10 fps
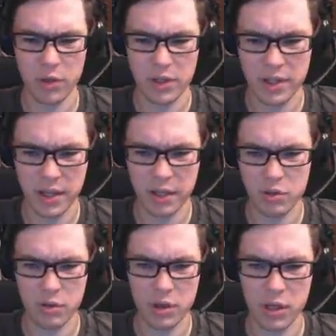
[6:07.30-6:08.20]
because I
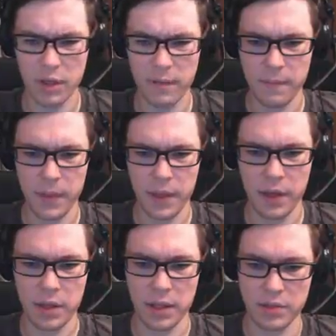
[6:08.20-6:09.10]
enjoyed it.
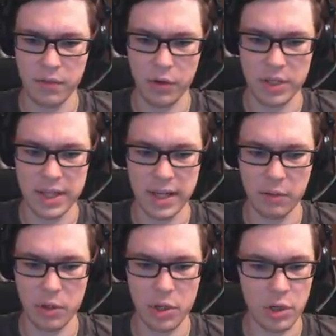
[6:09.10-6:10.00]
That's the wrong
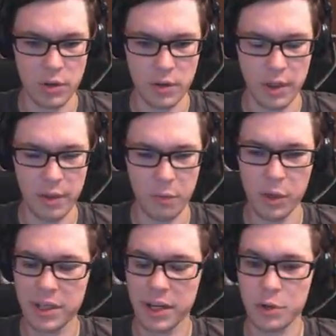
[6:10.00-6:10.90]
attack. What are you doing?
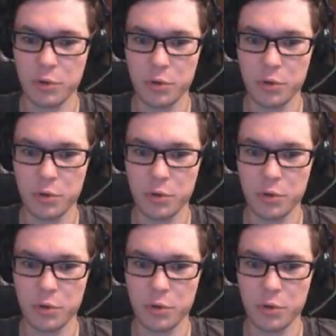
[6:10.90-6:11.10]
What are you